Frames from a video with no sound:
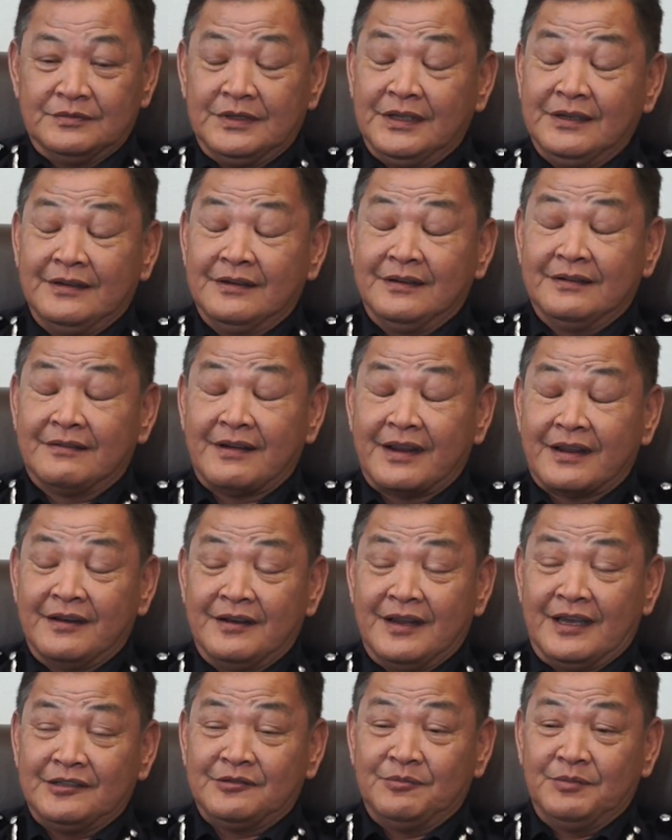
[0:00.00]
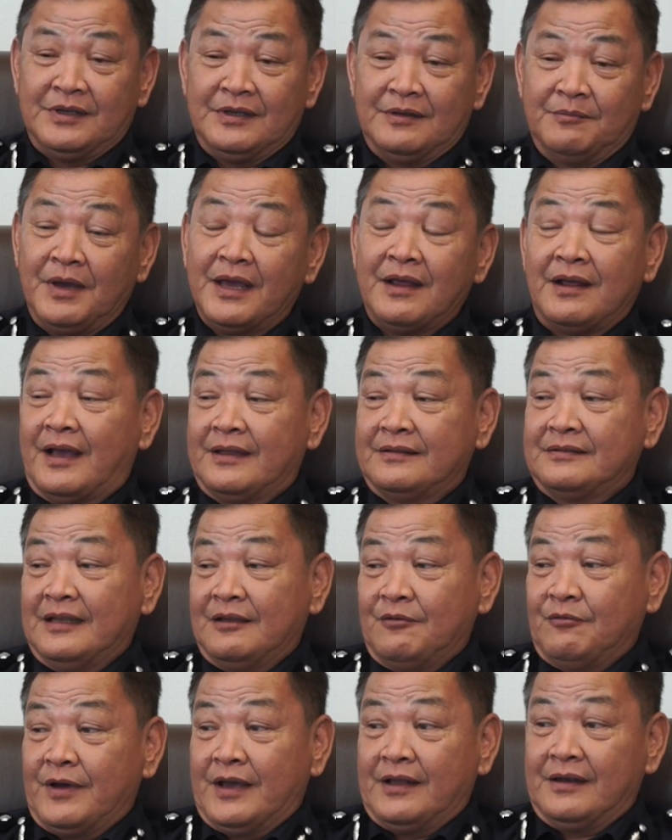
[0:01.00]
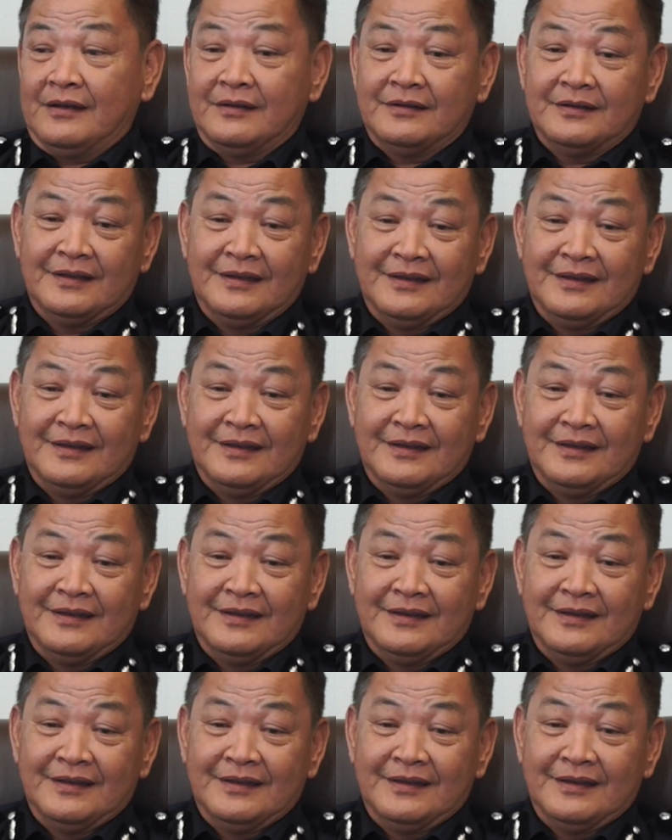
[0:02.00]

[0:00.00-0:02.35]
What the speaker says: he didn't recognize me. But I said, well,